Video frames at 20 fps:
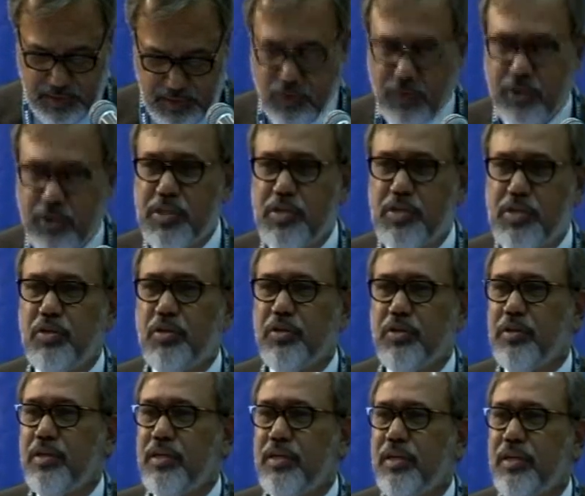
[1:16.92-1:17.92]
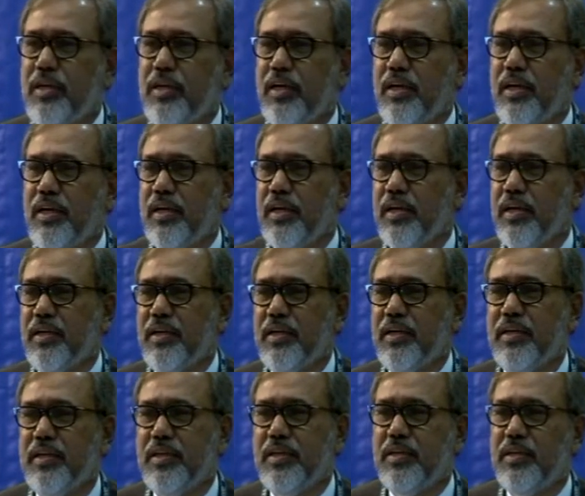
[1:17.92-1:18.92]
Today's talk
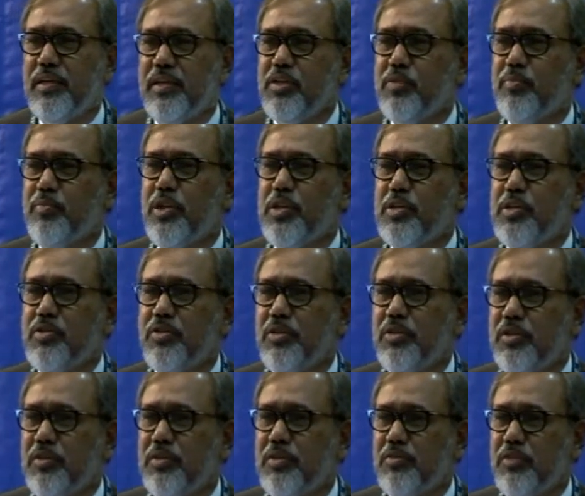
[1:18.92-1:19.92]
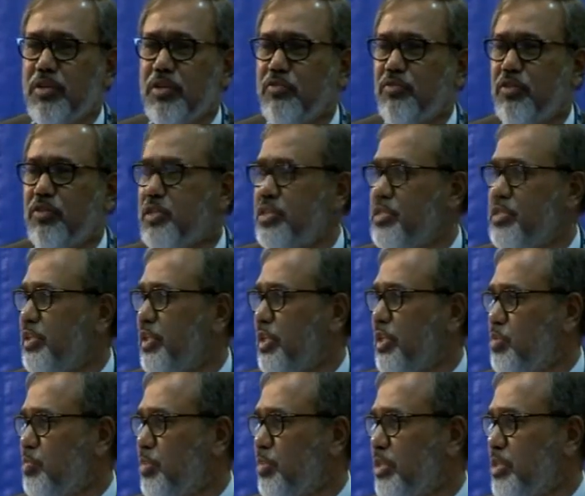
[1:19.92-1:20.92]
is based on one of our recent
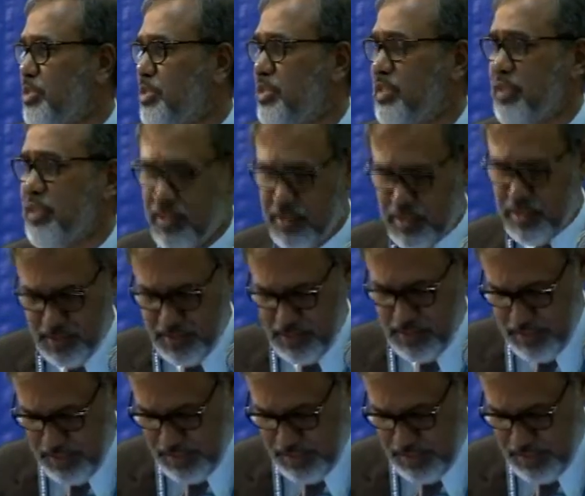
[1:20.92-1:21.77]
experiences